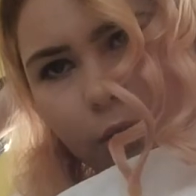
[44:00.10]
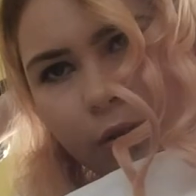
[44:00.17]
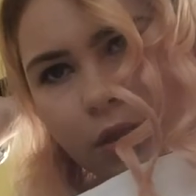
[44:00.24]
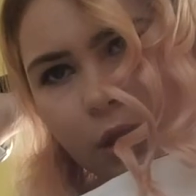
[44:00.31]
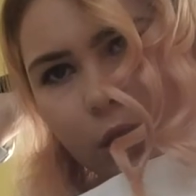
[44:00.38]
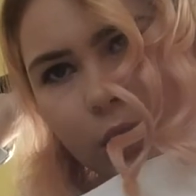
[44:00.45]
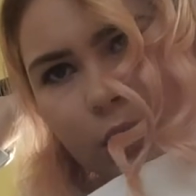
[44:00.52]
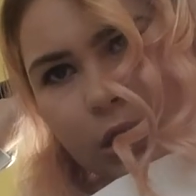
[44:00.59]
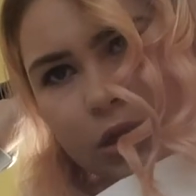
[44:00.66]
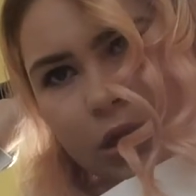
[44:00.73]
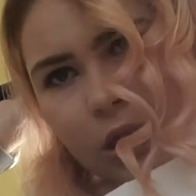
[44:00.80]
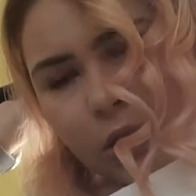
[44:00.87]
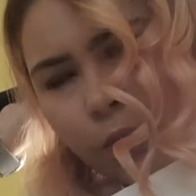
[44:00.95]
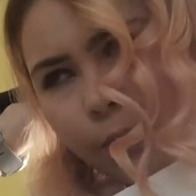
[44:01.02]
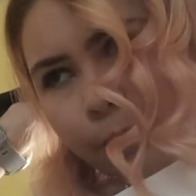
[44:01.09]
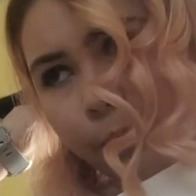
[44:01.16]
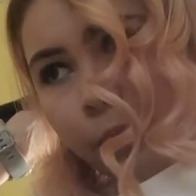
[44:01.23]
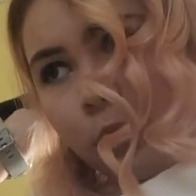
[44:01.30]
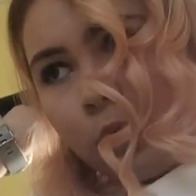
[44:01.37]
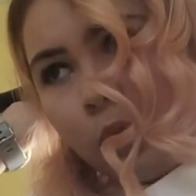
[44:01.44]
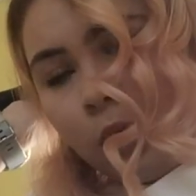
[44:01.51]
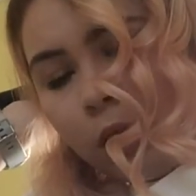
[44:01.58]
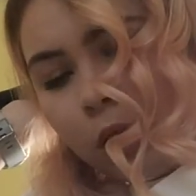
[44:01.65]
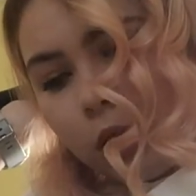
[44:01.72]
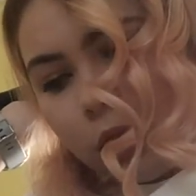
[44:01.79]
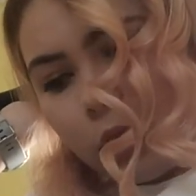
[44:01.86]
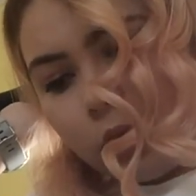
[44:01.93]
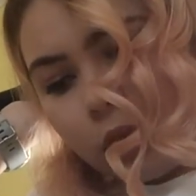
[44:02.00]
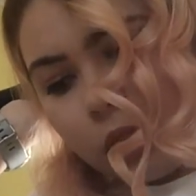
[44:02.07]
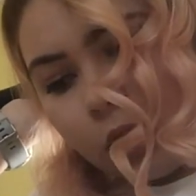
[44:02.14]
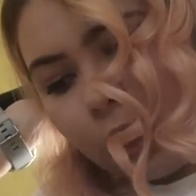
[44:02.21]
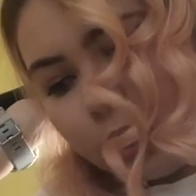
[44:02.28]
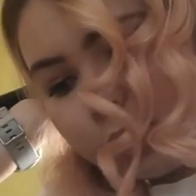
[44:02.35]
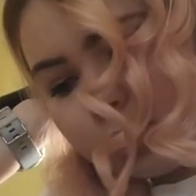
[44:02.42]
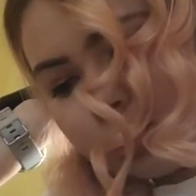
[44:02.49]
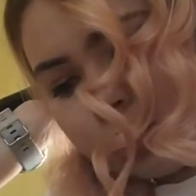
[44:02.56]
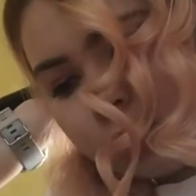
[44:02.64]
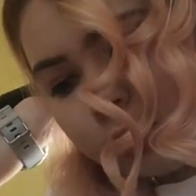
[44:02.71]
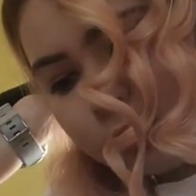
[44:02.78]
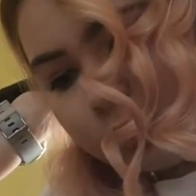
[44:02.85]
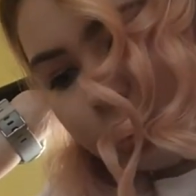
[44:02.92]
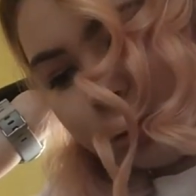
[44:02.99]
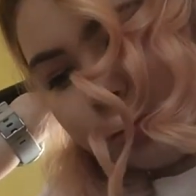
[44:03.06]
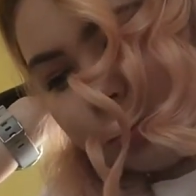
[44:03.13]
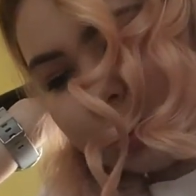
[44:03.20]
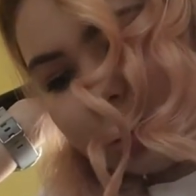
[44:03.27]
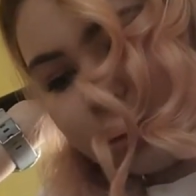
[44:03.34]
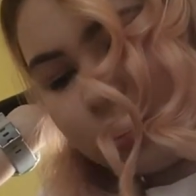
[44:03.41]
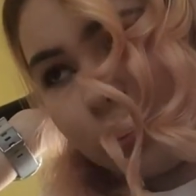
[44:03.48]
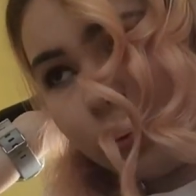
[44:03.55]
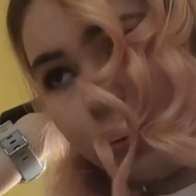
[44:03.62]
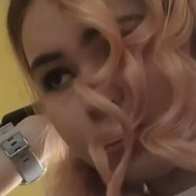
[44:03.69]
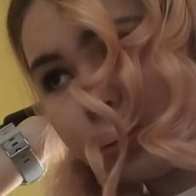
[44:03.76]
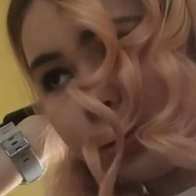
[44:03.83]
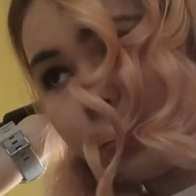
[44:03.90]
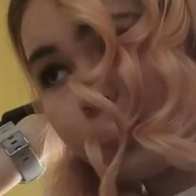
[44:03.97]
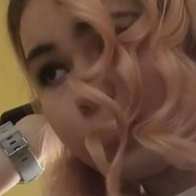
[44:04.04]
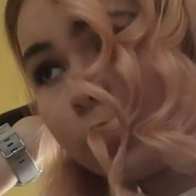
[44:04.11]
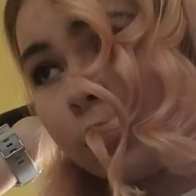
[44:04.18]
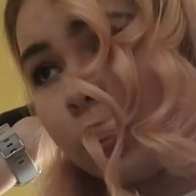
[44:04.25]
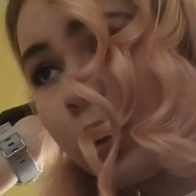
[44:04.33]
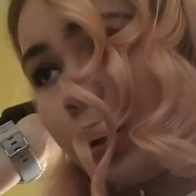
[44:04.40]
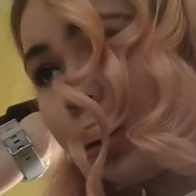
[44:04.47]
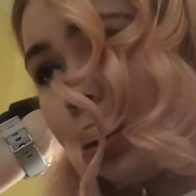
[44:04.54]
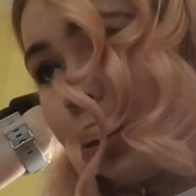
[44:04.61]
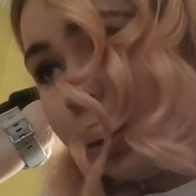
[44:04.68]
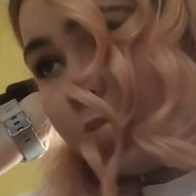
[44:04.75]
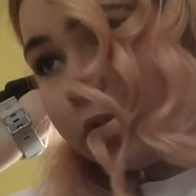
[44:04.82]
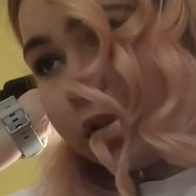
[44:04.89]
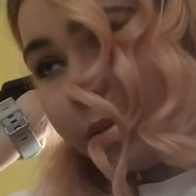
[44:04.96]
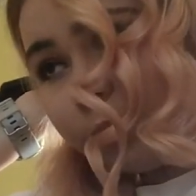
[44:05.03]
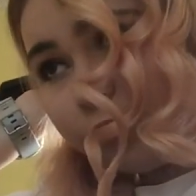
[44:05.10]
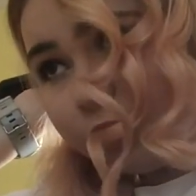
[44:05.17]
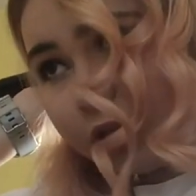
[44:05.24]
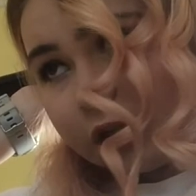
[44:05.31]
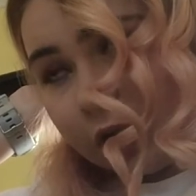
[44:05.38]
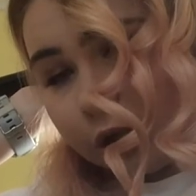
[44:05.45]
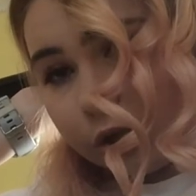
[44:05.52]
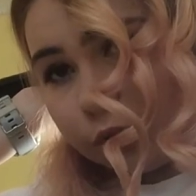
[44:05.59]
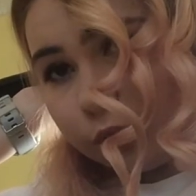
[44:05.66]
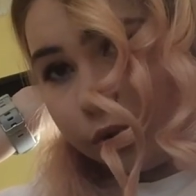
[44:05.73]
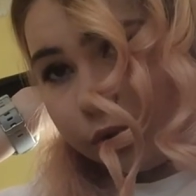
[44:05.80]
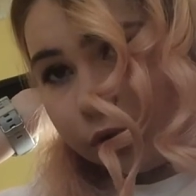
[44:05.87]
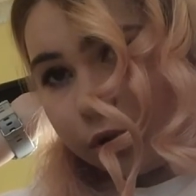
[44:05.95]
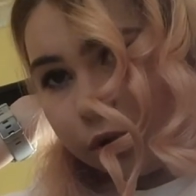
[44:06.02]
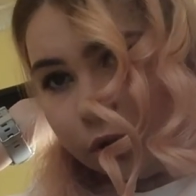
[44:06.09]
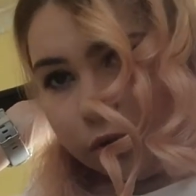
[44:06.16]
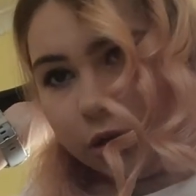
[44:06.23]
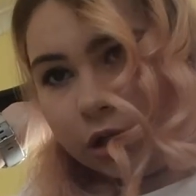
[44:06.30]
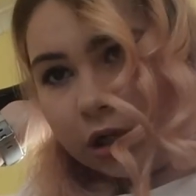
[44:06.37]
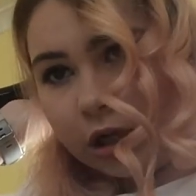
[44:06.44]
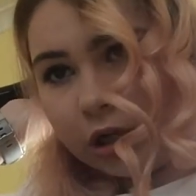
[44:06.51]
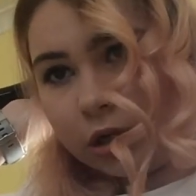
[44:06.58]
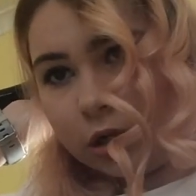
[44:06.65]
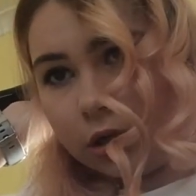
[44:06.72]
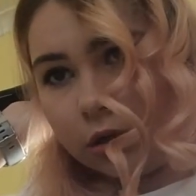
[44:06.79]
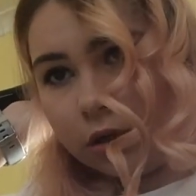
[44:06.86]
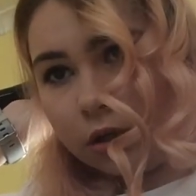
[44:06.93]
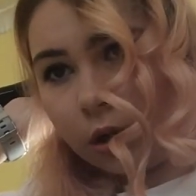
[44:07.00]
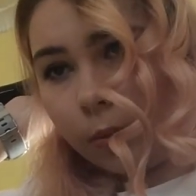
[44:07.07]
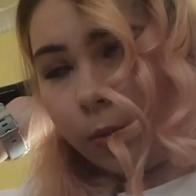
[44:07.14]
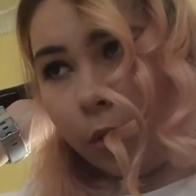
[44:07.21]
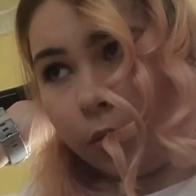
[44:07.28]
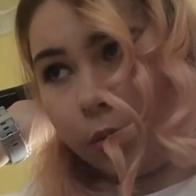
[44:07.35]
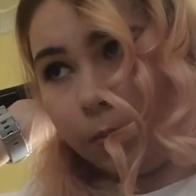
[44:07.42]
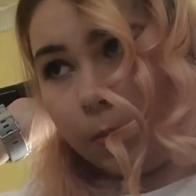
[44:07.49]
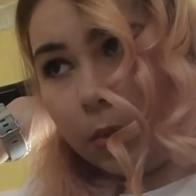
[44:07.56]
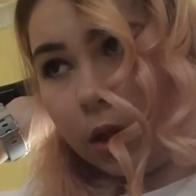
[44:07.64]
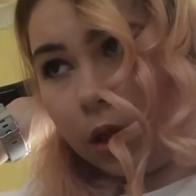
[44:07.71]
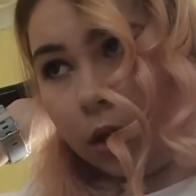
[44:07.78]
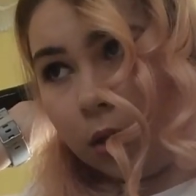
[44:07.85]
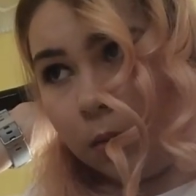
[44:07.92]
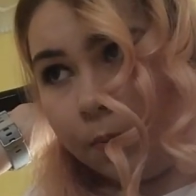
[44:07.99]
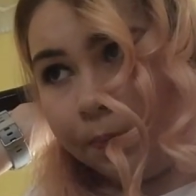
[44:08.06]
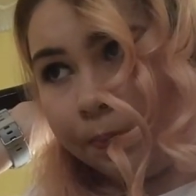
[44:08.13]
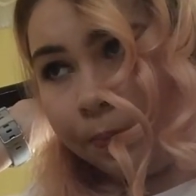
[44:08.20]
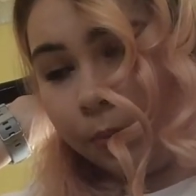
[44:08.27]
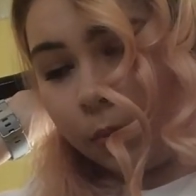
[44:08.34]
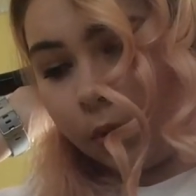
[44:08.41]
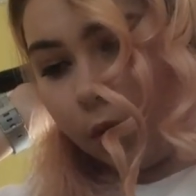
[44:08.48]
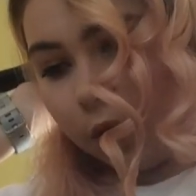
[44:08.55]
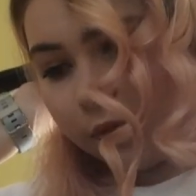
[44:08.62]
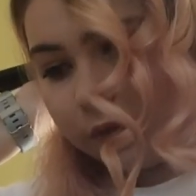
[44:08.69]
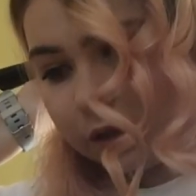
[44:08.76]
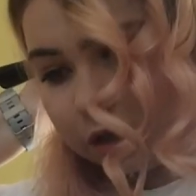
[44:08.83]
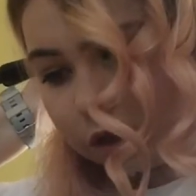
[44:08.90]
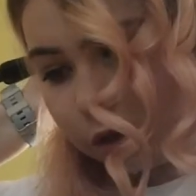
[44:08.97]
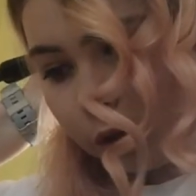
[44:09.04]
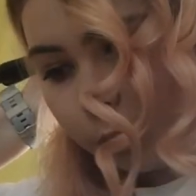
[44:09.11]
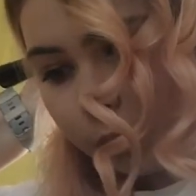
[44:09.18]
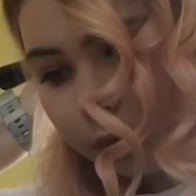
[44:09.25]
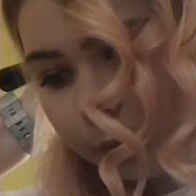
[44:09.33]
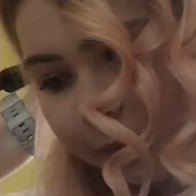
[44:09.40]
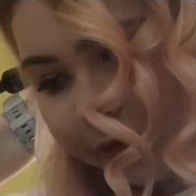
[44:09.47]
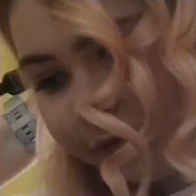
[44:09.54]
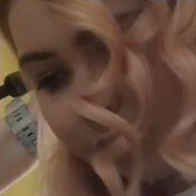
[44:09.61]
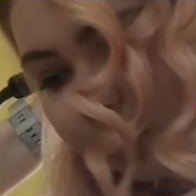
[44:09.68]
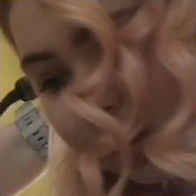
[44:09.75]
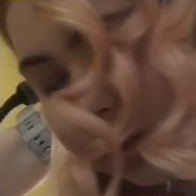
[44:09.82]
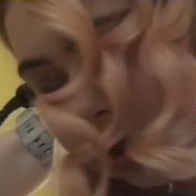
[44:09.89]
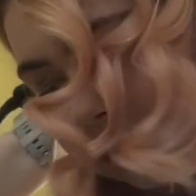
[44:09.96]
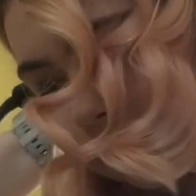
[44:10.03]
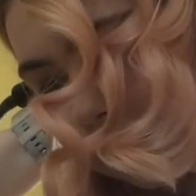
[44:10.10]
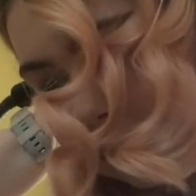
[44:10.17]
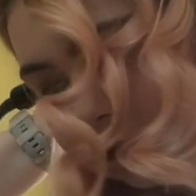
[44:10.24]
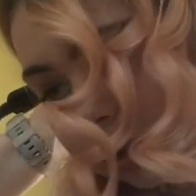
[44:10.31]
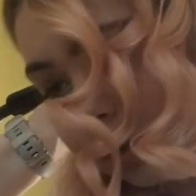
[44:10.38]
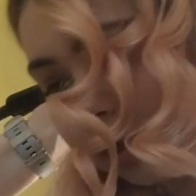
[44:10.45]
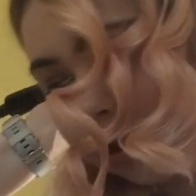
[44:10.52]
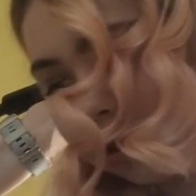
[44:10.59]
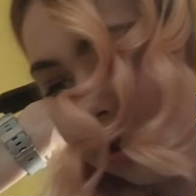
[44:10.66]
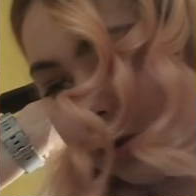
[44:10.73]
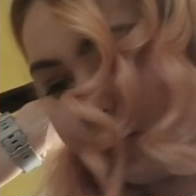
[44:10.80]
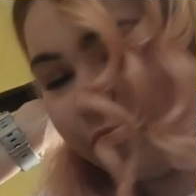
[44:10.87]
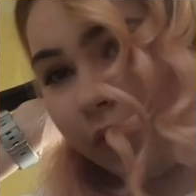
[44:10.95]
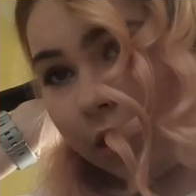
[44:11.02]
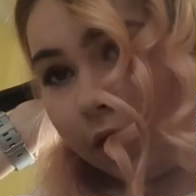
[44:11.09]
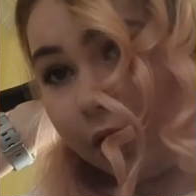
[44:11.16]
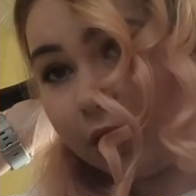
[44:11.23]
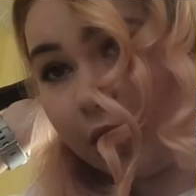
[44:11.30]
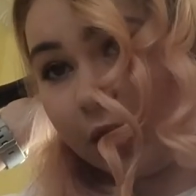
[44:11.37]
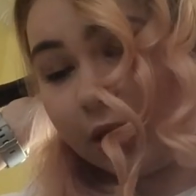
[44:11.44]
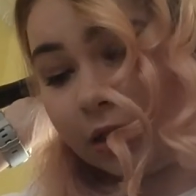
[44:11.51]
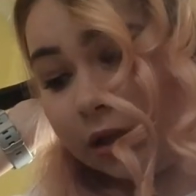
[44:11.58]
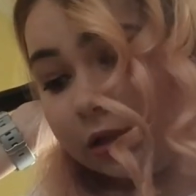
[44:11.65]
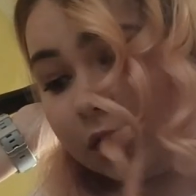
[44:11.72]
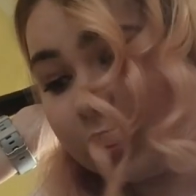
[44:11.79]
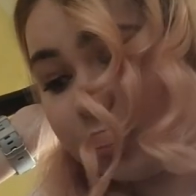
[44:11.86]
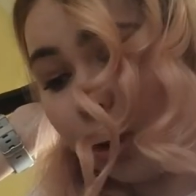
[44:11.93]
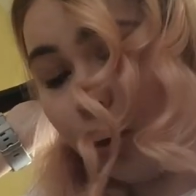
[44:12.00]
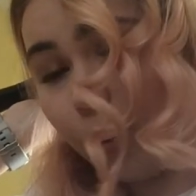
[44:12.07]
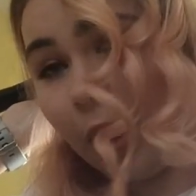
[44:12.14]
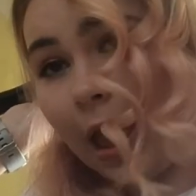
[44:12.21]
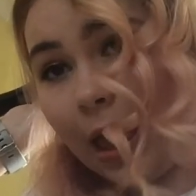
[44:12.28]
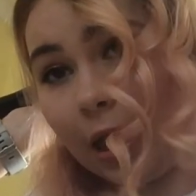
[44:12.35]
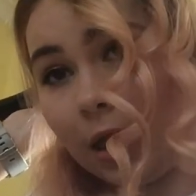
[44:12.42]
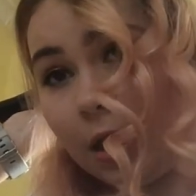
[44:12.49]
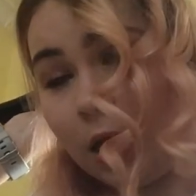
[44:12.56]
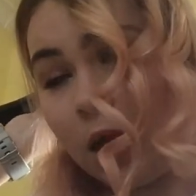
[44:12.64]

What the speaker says: I think it is now, and that, since my sister got some temporary tattoos, so she did some on me. I've literally got one on my foot that's like a fire thing that says "Oh hey."